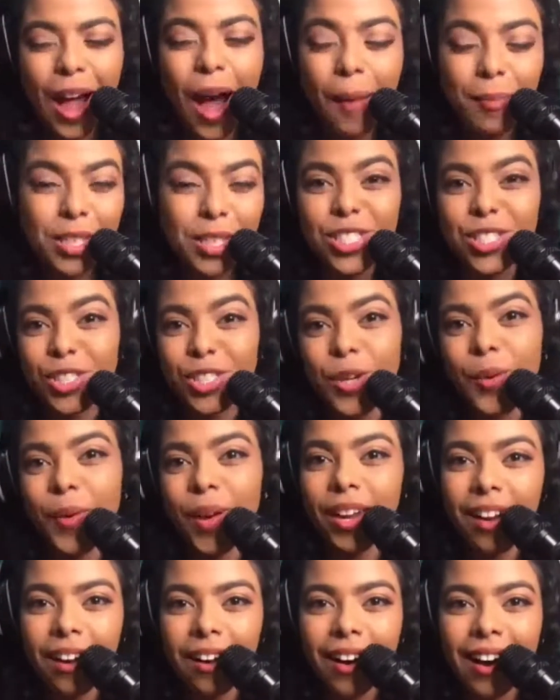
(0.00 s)
I'm gonna just do it.
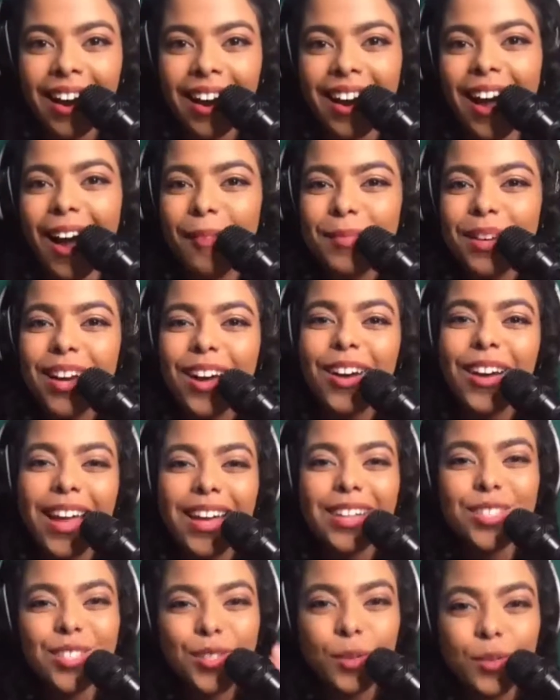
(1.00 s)
All right.
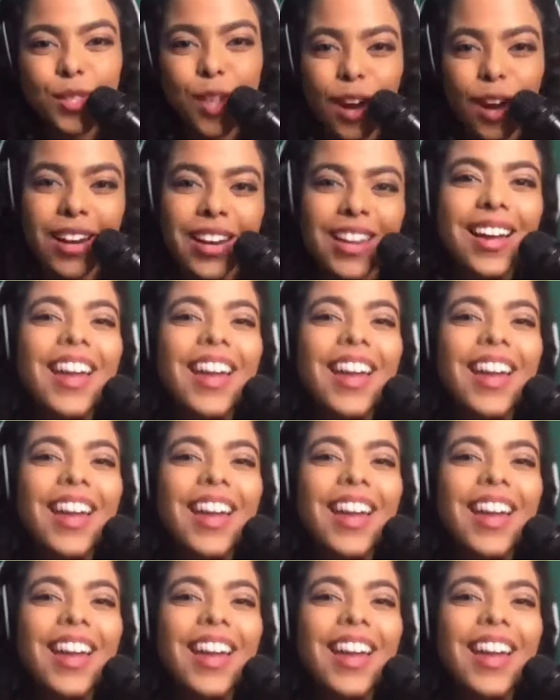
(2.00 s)
Okay. So sorry.